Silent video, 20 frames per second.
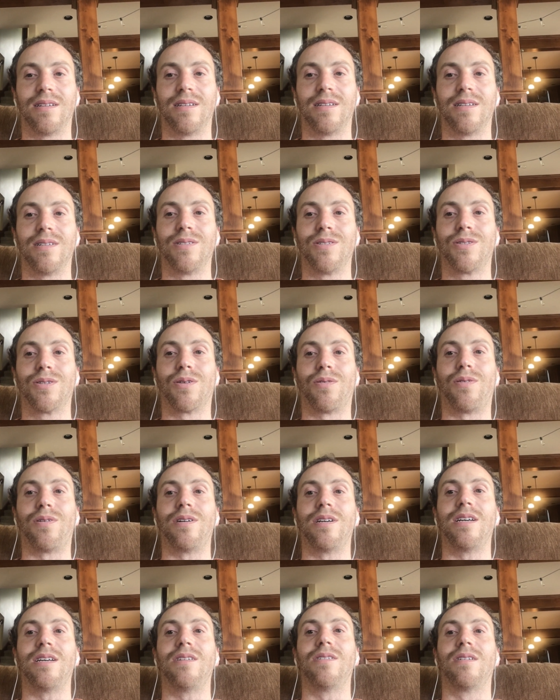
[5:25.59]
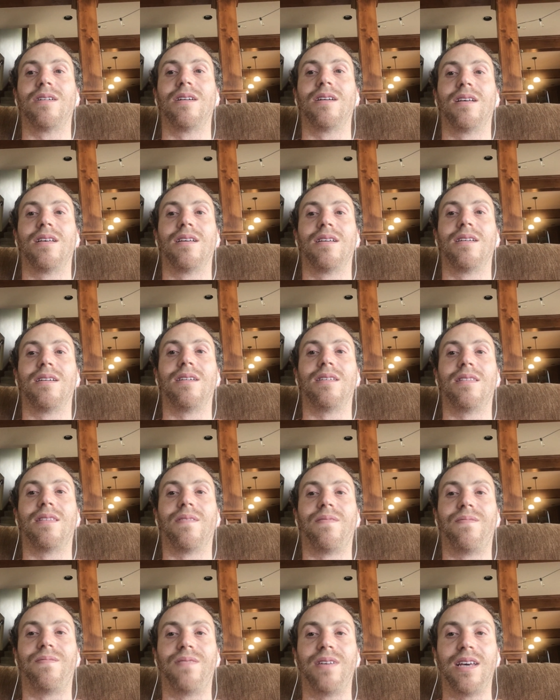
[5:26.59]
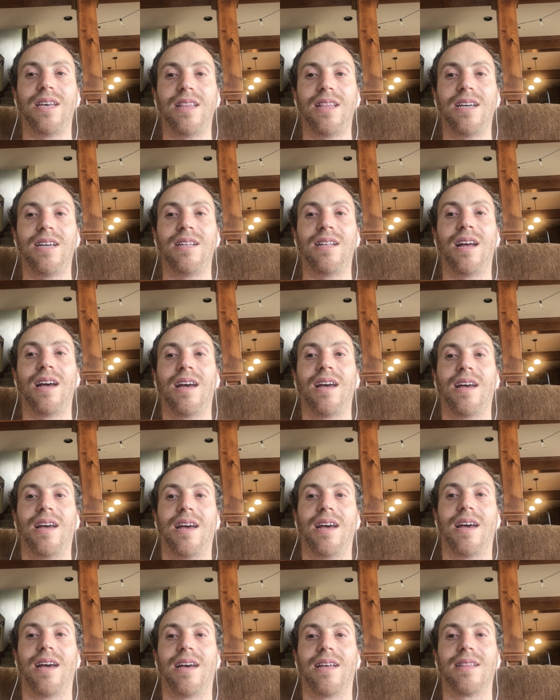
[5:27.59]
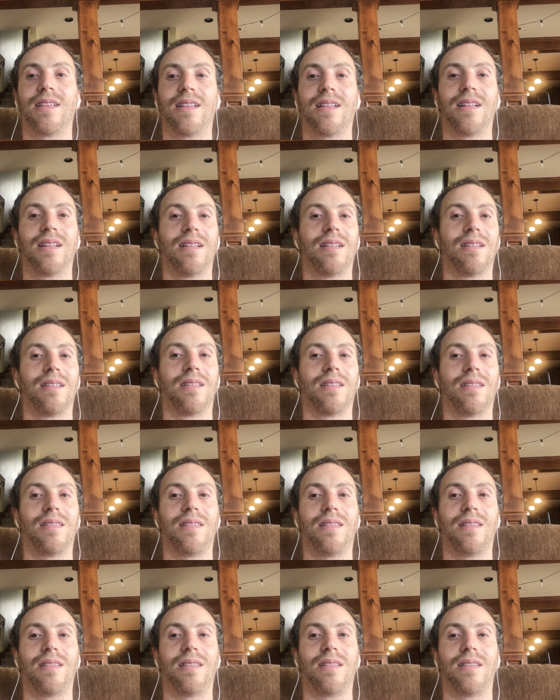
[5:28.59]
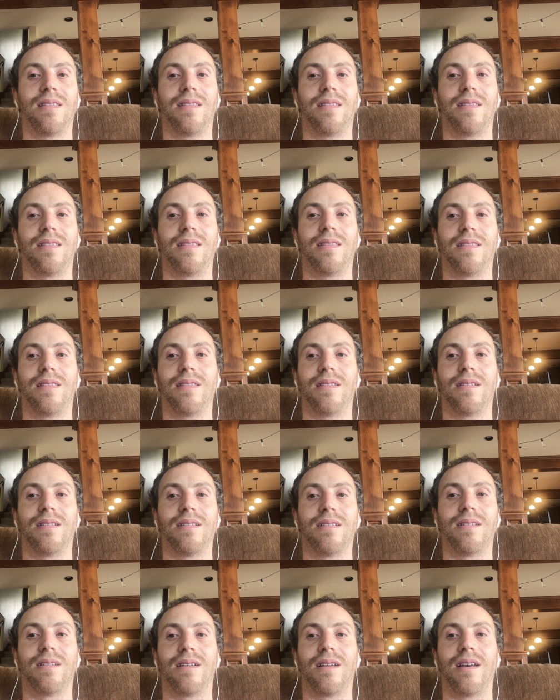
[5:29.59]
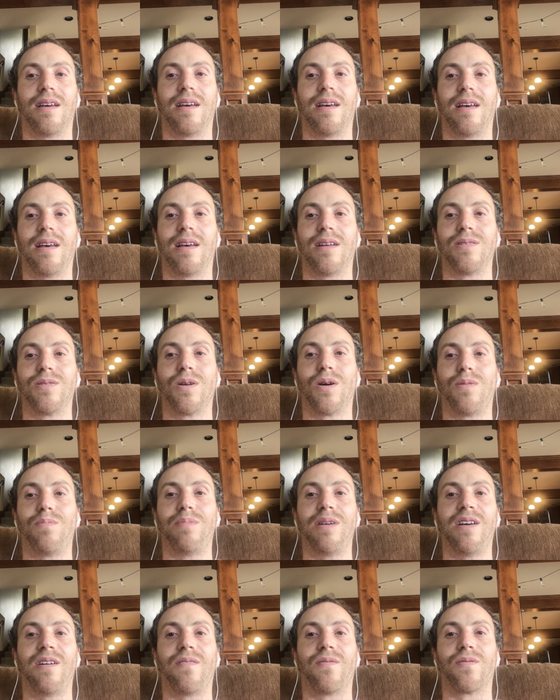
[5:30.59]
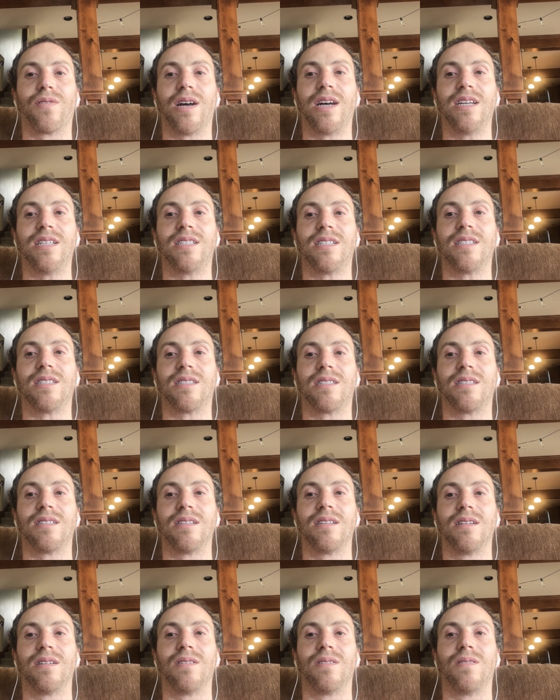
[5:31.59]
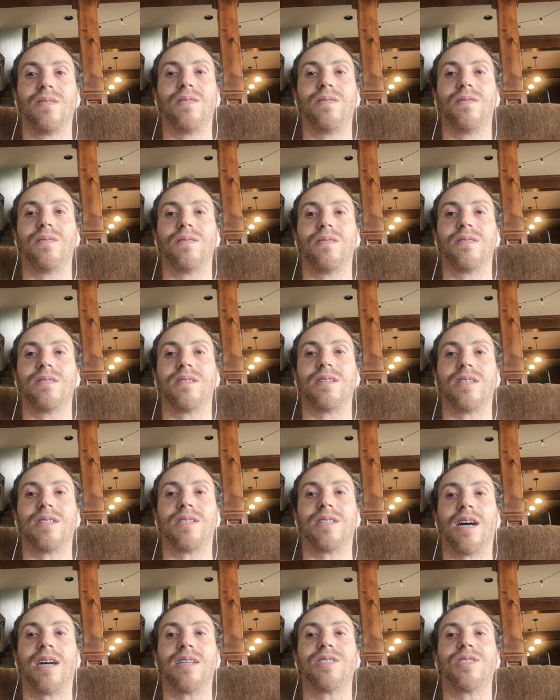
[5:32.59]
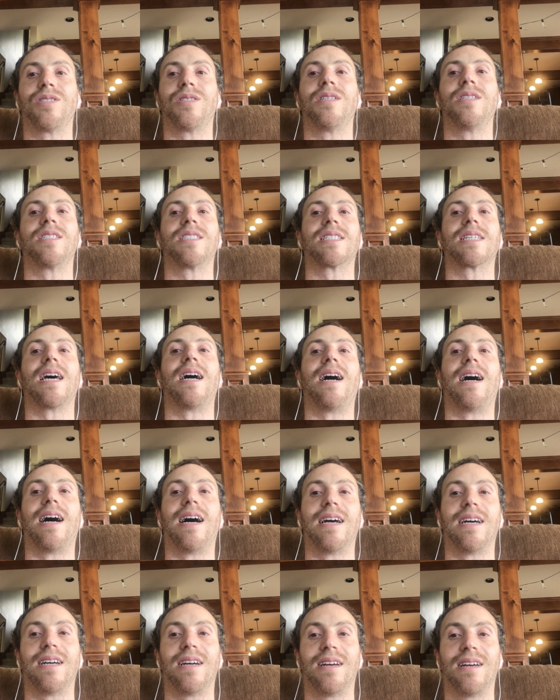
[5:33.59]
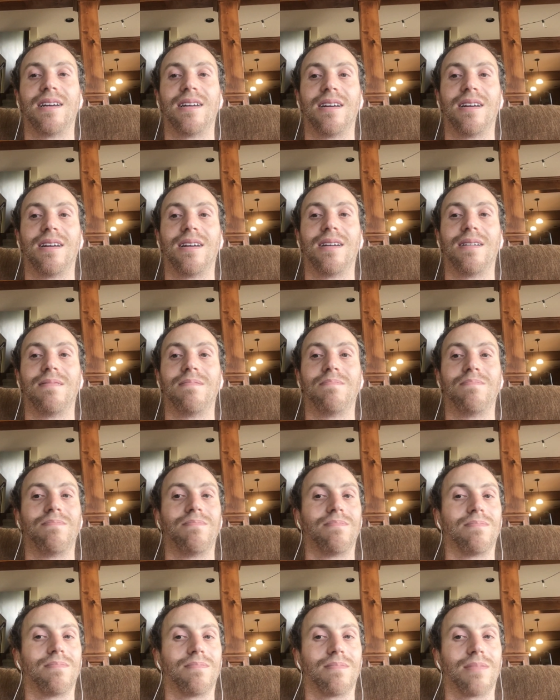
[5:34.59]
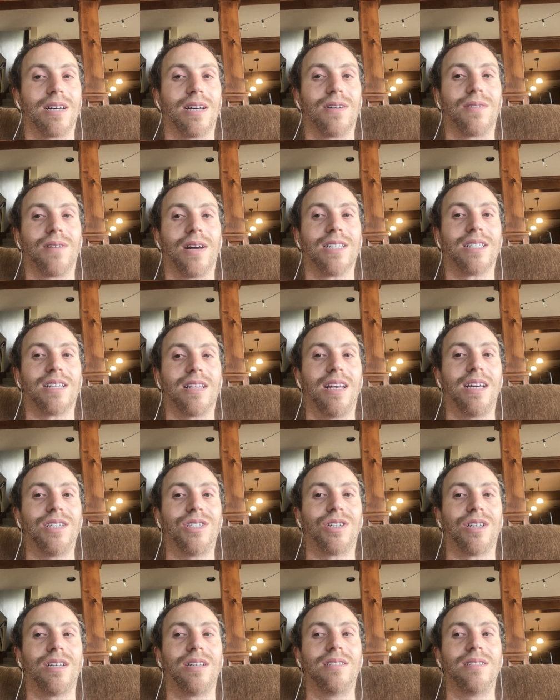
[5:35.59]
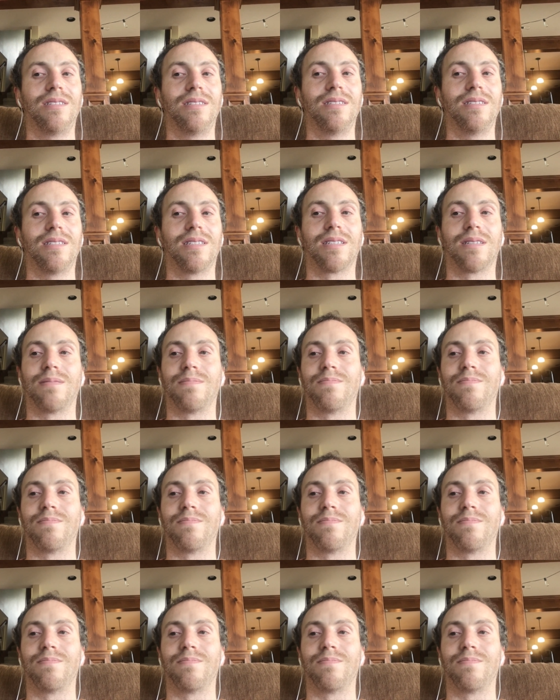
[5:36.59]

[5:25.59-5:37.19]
enjoy the feeling and mm, and don't be afraid to to touch the sky. Congratulations!